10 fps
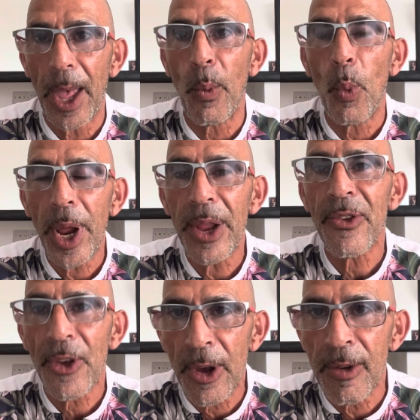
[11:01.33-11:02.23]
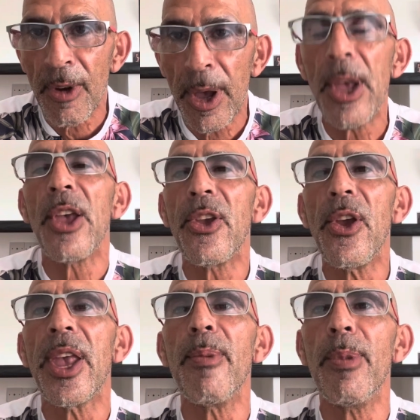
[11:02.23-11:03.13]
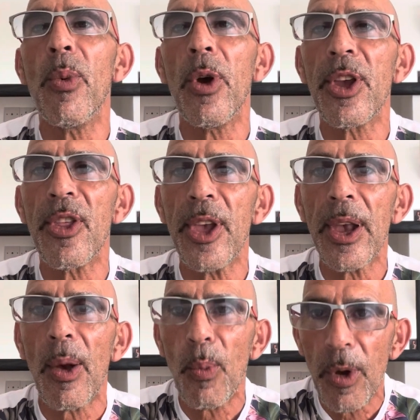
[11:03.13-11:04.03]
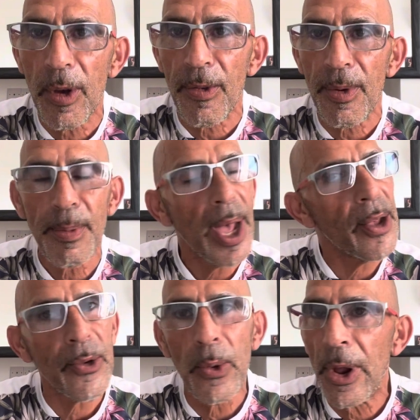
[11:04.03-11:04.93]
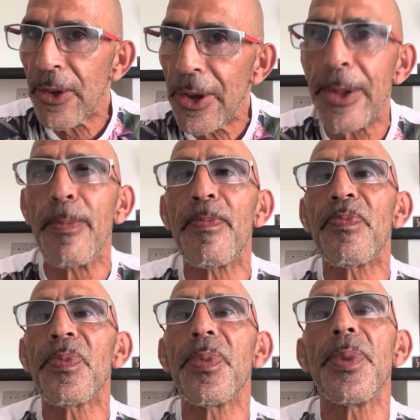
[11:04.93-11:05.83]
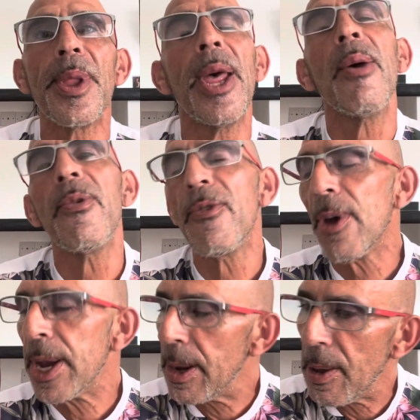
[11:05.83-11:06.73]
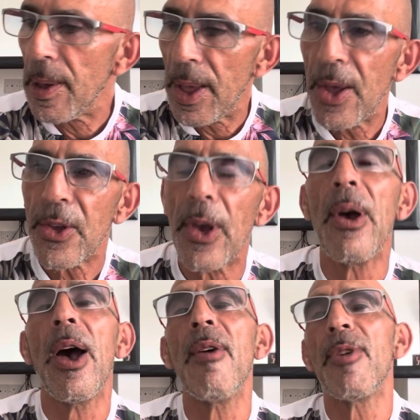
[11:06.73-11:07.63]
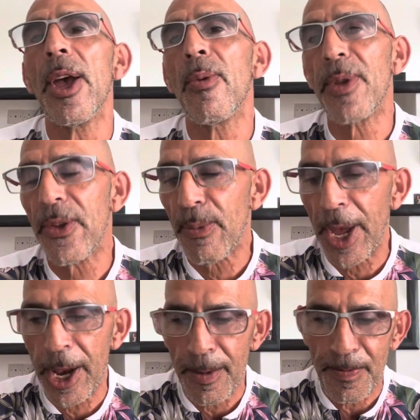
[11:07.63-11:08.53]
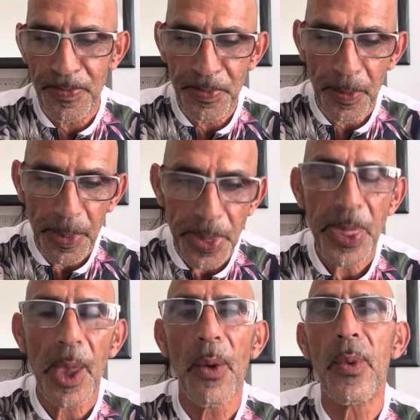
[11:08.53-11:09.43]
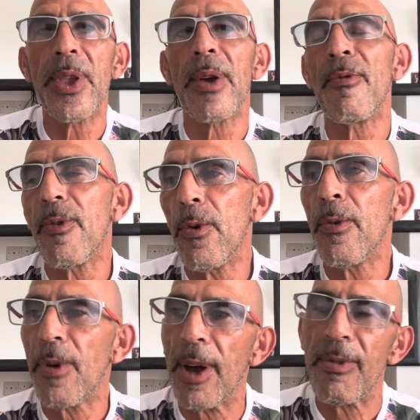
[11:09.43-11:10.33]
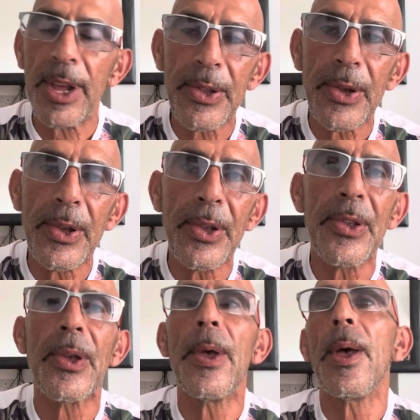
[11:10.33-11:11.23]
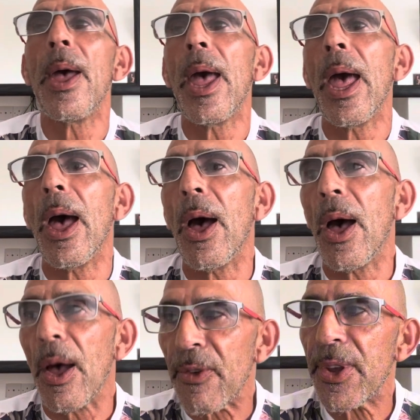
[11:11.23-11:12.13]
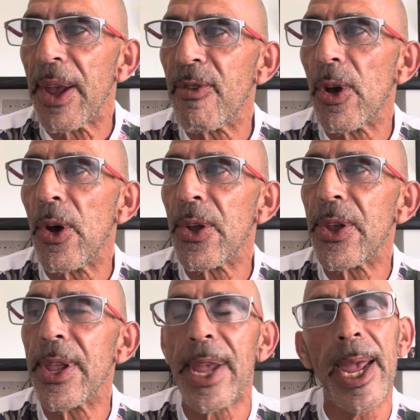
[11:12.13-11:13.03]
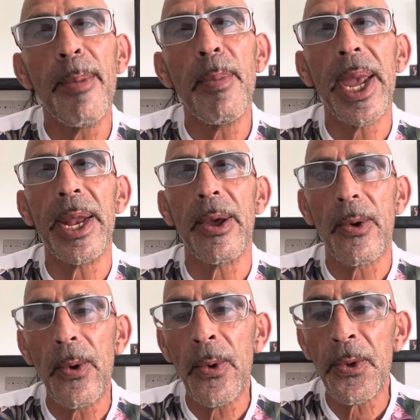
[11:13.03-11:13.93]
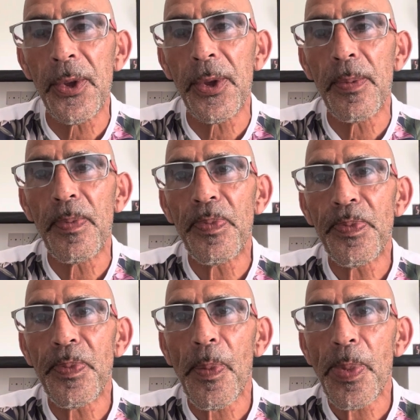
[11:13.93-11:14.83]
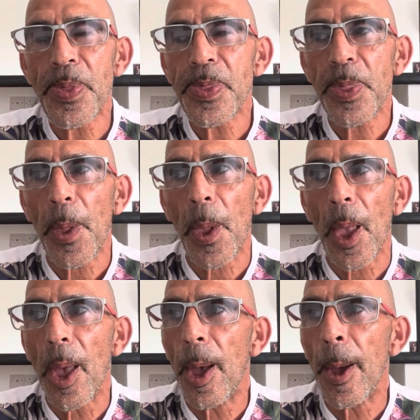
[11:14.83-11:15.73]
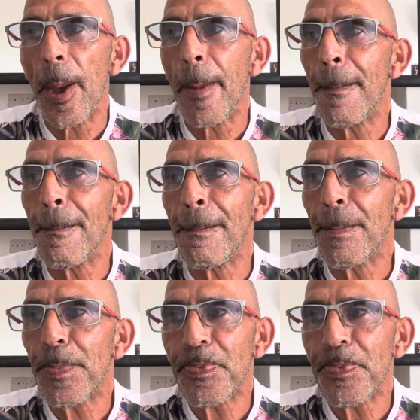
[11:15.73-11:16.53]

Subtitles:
And when it's over, you give me what you think I'm worth. That's all I said. That was fine. So I've helped this man. We've done 4 or 5 letters. I've safeguarded him in the courts. And